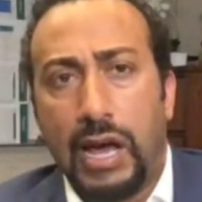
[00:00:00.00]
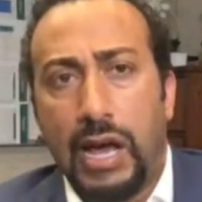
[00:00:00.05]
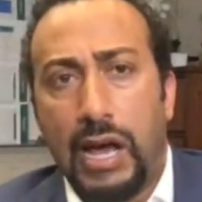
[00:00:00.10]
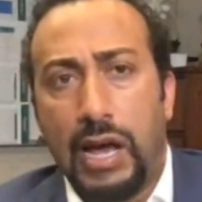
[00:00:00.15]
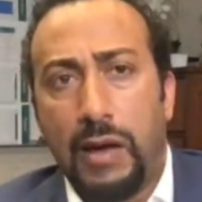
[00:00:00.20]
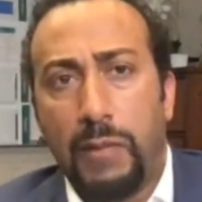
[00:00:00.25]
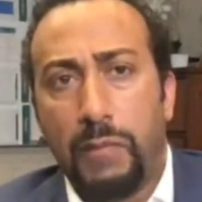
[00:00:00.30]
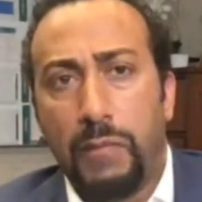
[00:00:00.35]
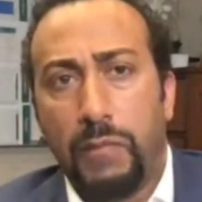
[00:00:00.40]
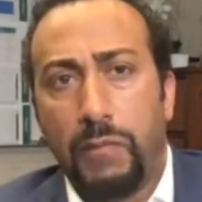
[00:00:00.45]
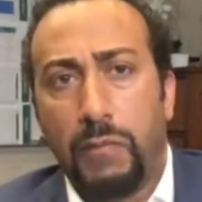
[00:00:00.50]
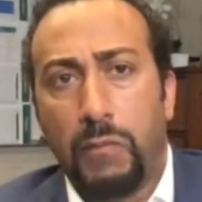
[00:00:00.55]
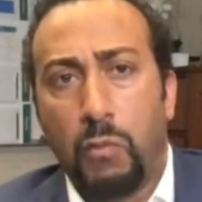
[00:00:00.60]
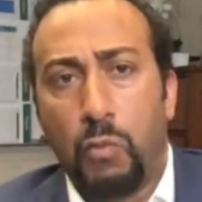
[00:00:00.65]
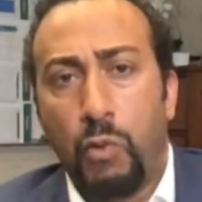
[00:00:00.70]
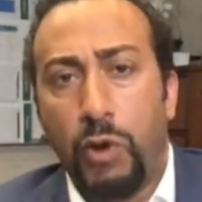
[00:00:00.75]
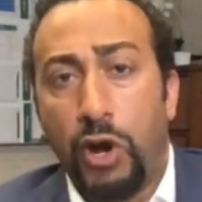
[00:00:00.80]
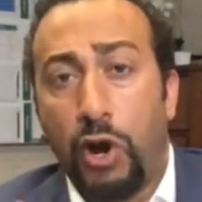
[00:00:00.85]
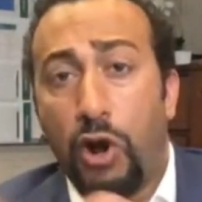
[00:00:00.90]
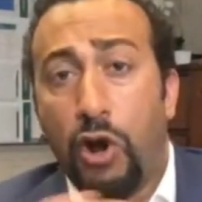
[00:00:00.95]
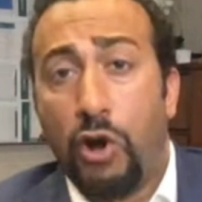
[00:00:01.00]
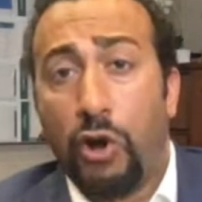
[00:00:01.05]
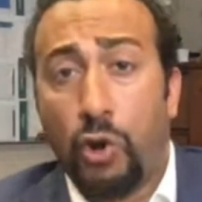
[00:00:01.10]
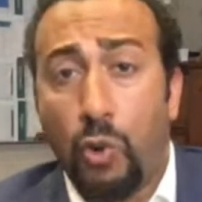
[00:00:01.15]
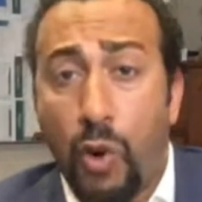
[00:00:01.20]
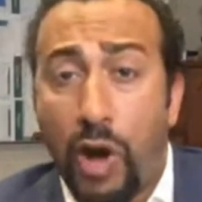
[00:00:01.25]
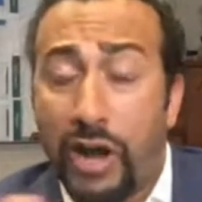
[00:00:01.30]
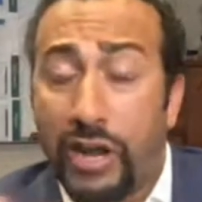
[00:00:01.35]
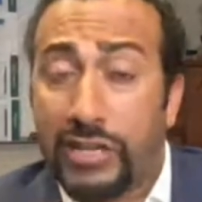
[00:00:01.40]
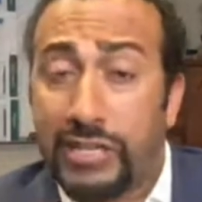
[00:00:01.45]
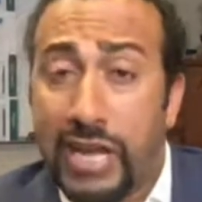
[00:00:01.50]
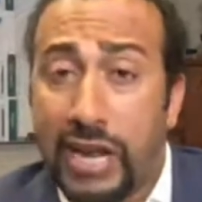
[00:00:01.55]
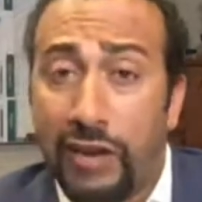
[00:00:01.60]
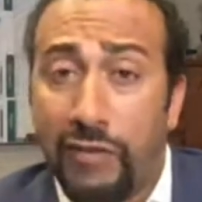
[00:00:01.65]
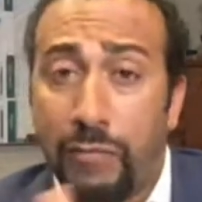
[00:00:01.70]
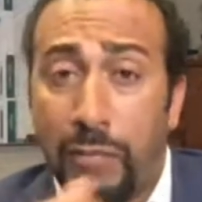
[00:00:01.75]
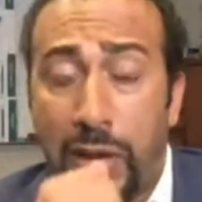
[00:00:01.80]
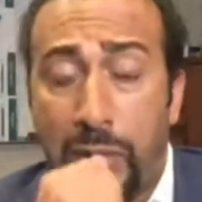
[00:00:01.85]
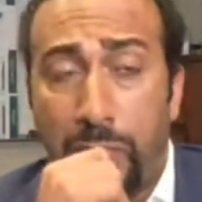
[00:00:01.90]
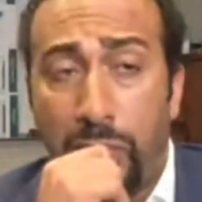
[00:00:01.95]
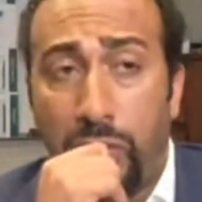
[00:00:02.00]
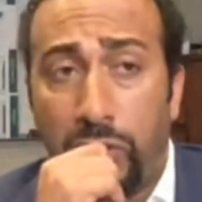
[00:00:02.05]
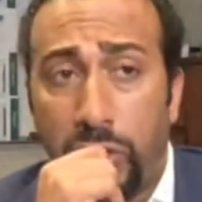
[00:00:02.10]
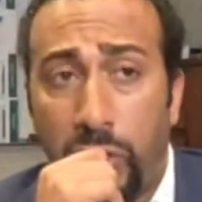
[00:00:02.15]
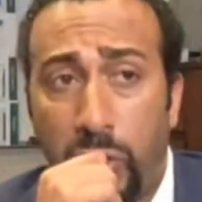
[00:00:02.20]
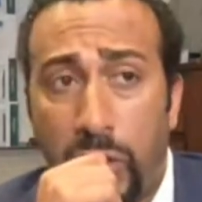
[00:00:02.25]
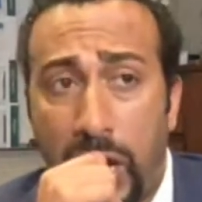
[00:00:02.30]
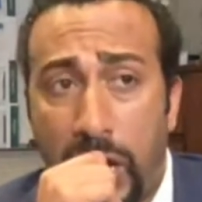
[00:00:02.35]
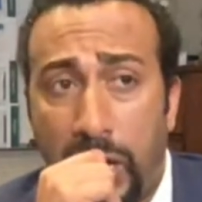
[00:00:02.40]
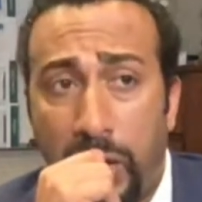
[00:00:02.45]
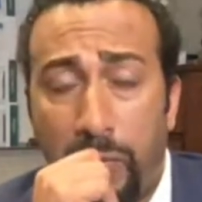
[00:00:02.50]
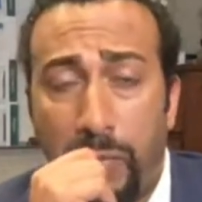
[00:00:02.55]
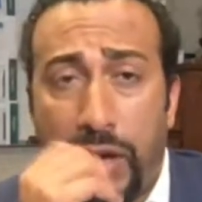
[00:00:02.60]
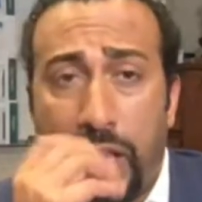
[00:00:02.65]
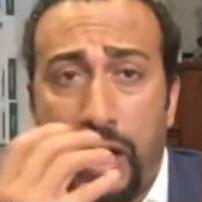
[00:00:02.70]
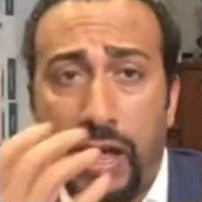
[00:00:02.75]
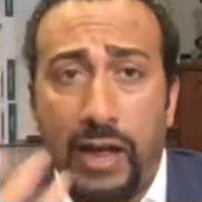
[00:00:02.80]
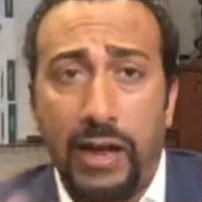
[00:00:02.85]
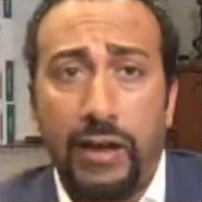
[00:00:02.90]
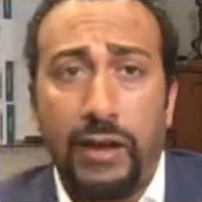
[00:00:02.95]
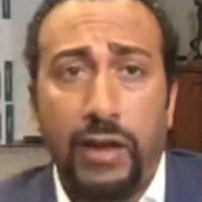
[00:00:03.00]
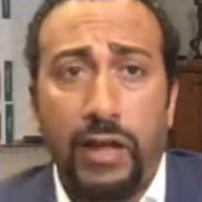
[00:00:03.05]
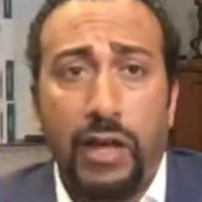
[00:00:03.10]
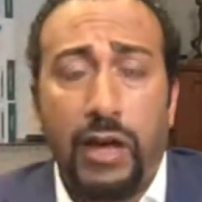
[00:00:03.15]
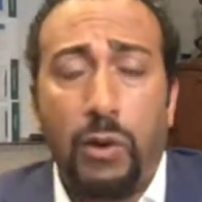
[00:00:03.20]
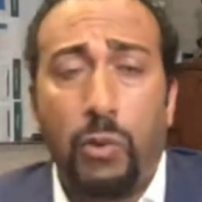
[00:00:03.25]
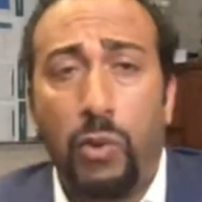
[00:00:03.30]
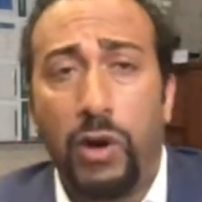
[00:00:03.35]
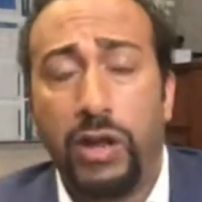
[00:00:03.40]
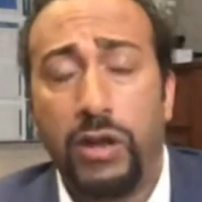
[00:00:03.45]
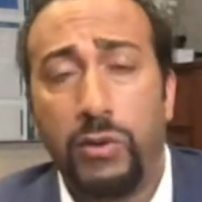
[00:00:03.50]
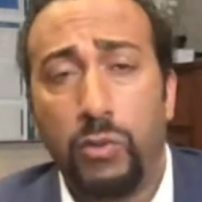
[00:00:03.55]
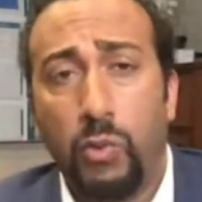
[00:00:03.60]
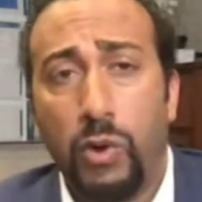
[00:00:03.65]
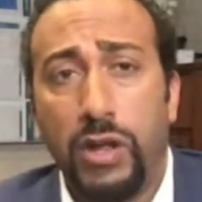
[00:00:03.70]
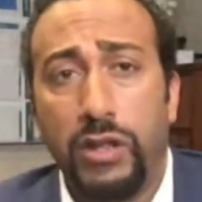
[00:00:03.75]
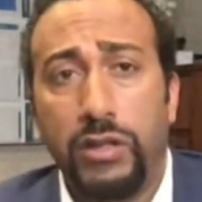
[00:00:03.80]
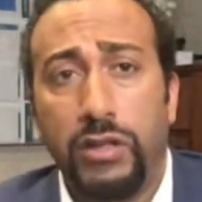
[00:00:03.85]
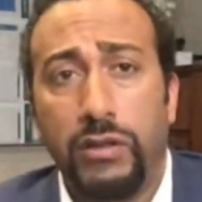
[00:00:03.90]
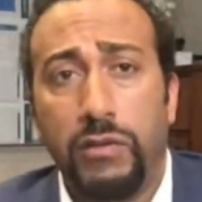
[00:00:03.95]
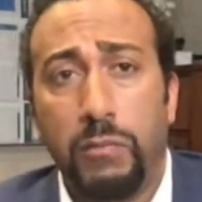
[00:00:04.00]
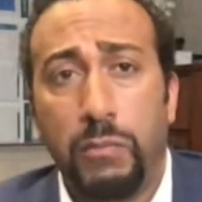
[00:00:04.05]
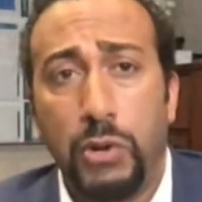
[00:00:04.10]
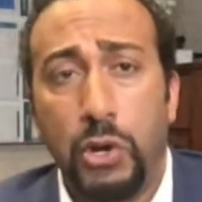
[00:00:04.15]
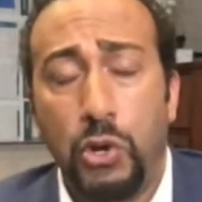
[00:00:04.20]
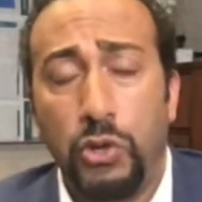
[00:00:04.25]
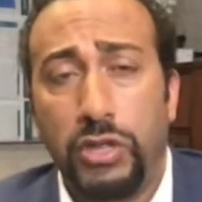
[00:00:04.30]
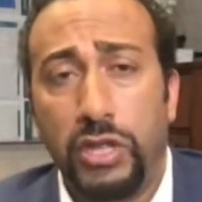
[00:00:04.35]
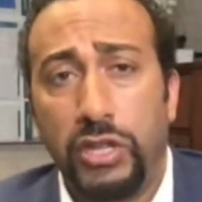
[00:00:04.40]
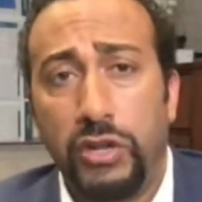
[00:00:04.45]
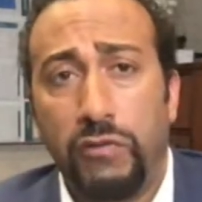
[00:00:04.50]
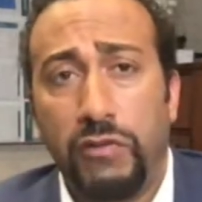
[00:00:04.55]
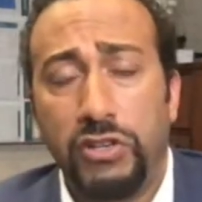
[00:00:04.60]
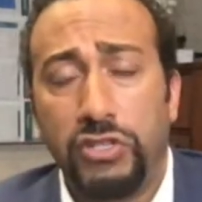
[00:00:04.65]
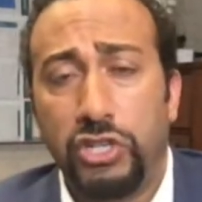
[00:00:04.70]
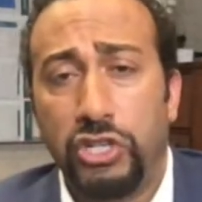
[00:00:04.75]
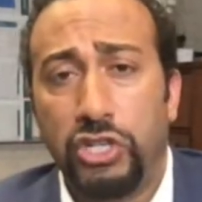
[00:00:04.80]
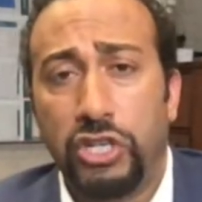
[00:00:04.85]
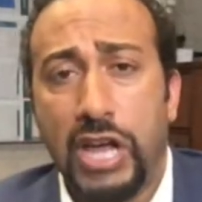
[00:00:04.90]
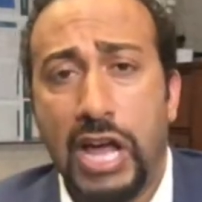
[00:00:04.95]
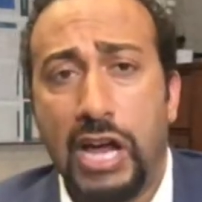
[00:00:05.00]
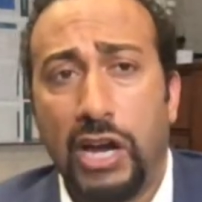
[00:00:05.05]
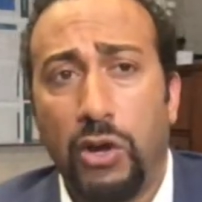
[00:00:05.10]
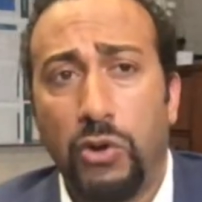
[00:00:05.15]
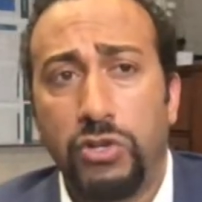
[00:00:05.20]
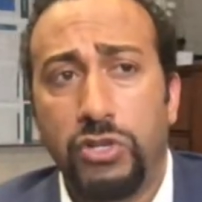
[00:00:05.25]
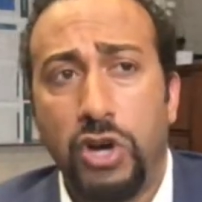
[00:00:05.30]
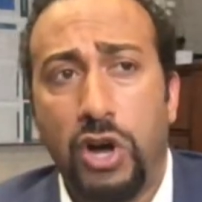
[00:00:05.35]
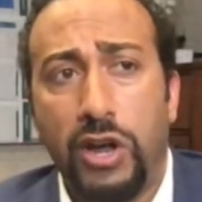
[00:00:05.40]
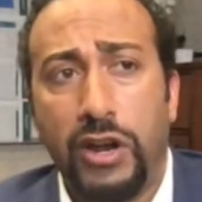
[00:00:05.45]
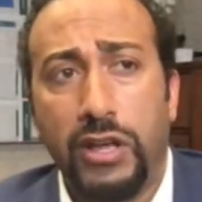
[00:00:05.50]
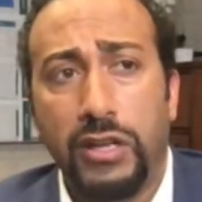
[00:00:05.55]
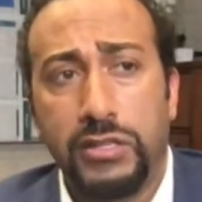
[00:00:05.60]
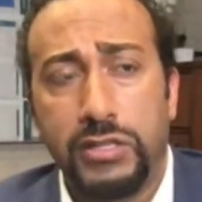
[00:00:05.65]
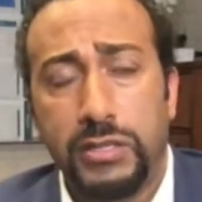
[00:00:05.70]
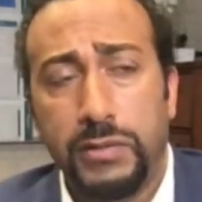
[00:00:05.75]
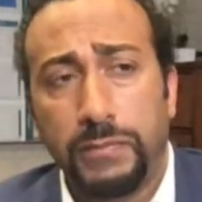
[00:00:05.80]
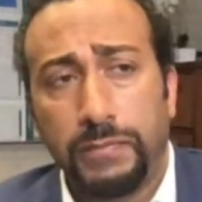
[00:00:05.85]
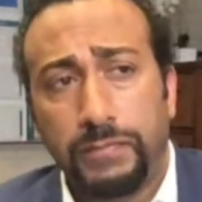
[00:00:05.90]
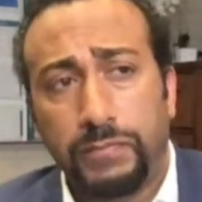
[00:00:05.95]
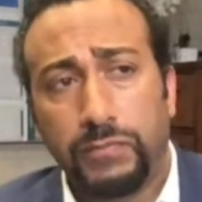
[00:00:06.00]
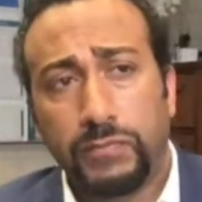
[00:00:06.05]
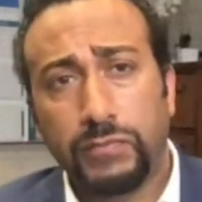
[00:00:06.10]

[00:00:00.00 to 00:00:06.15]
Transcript: Um, we are all quantitative people, united by uh, what what Booth and the University of Chicago taught us.